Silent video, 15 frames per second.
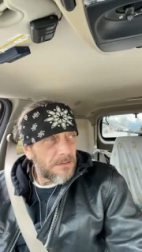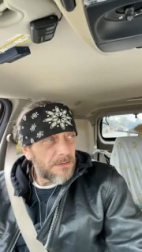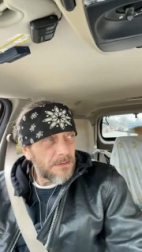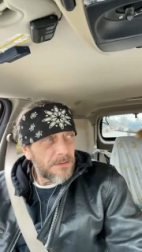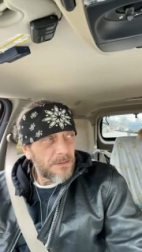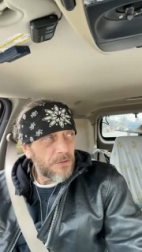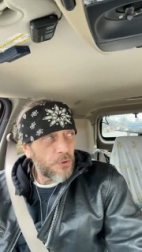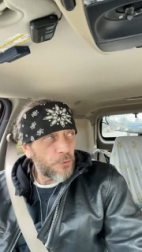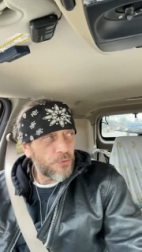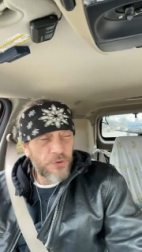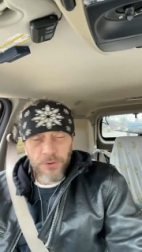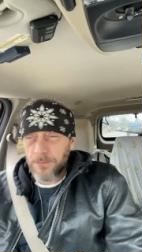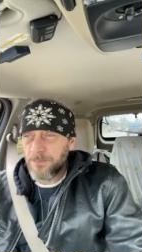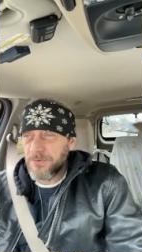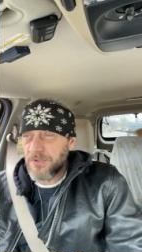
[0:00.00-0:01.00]

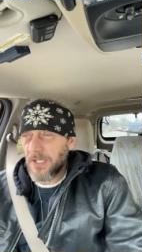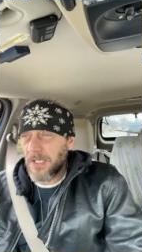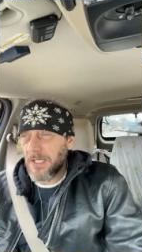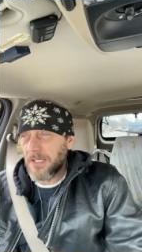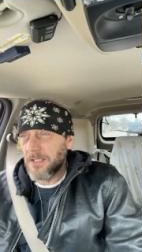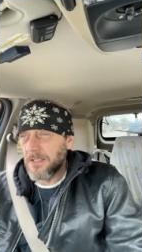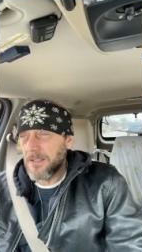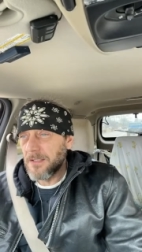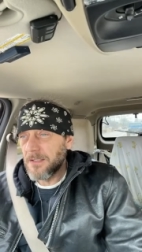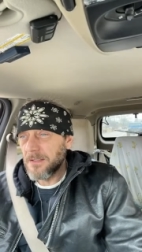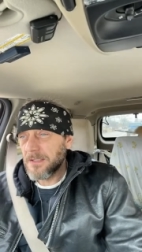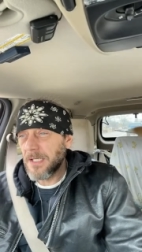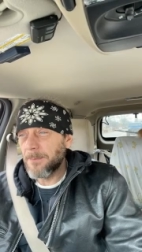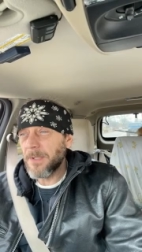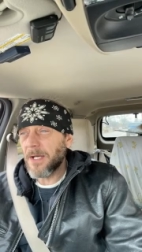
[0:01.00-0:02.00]
YouTube's
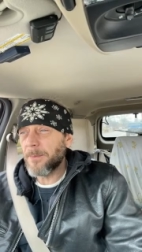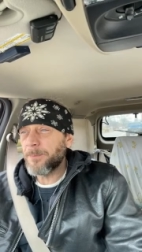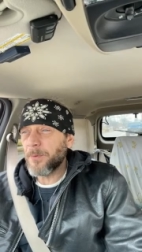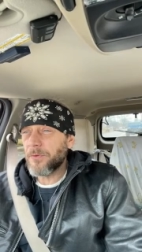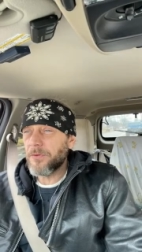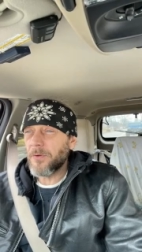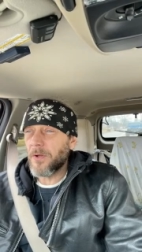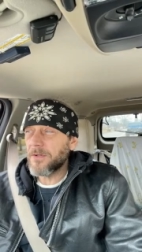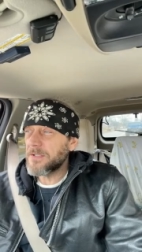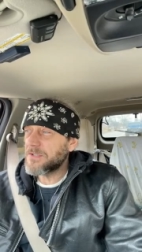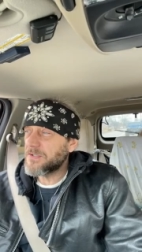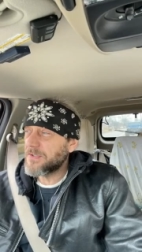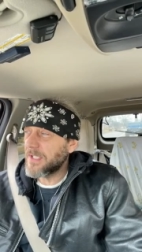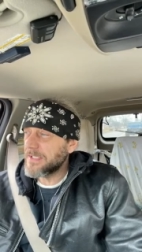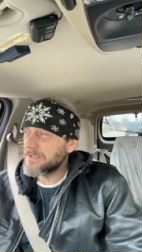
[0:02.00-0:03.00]
coming out with all these
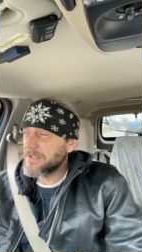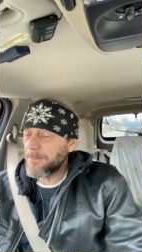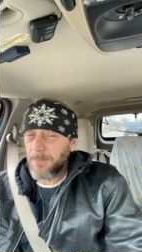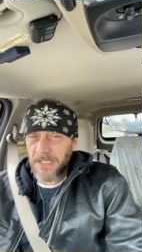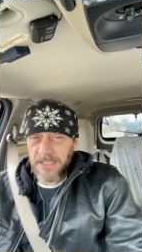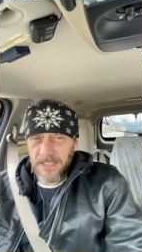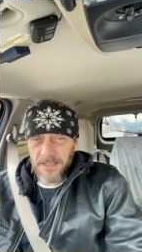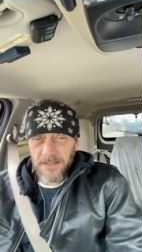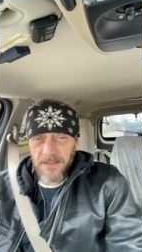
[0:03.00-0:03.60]
things that make it